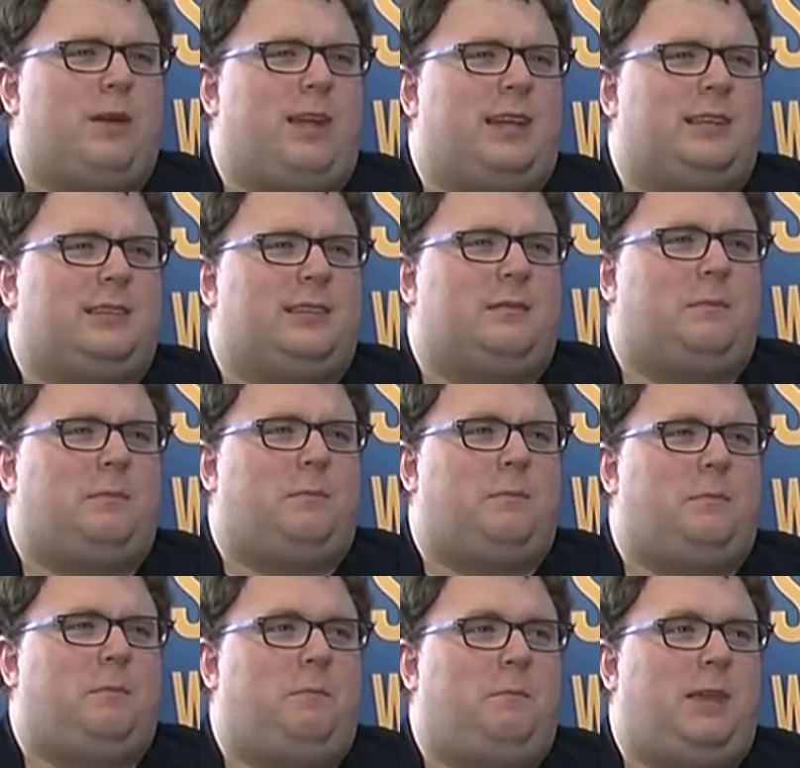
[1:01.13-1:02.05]
brings
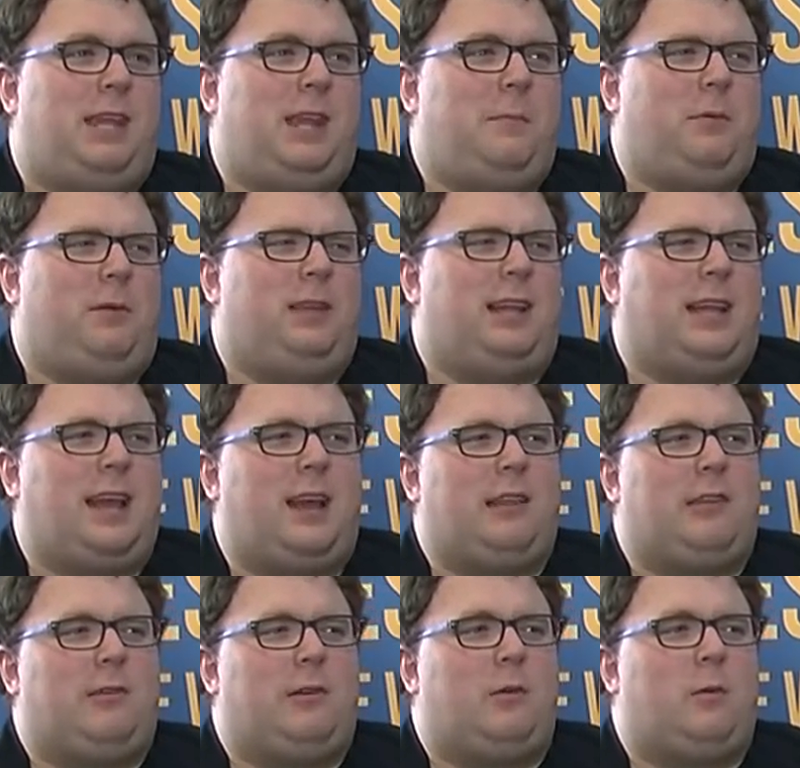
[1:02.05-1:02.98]
people
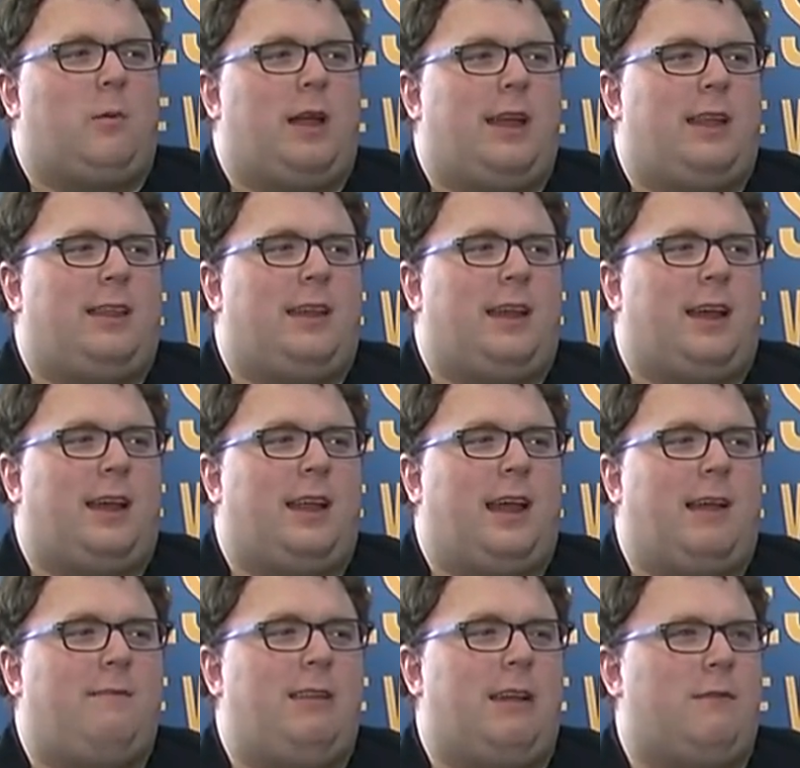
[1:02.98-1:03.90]
together in a way that I've